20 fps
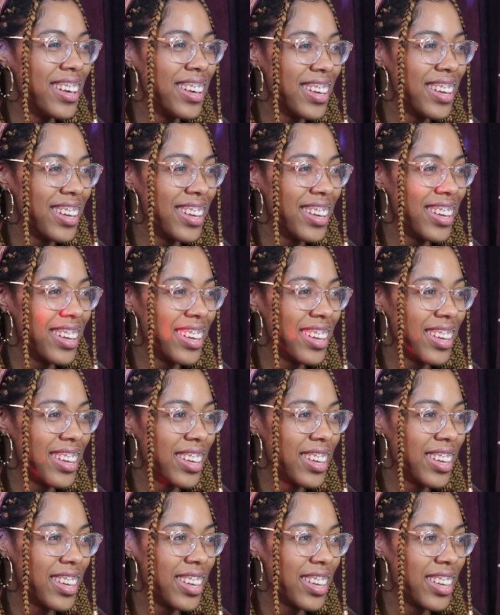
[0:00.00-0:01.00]

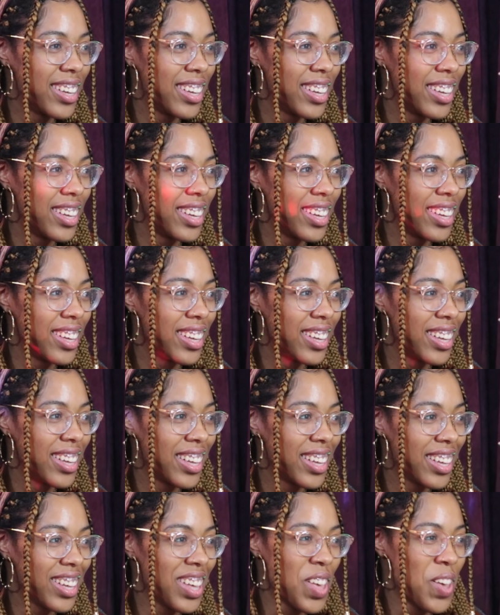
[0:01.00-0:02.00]

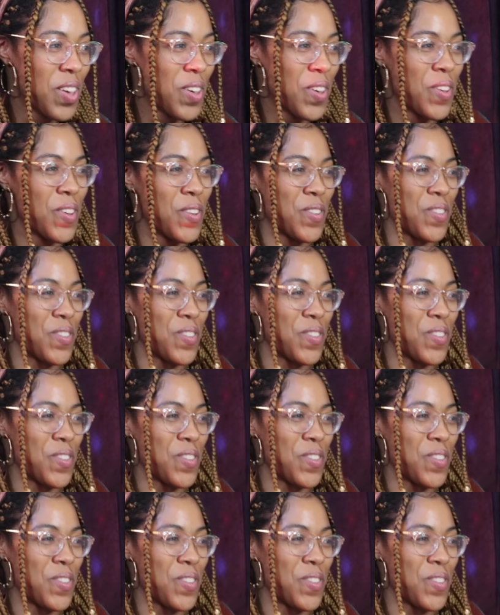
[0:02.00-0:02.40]
(no one is talking)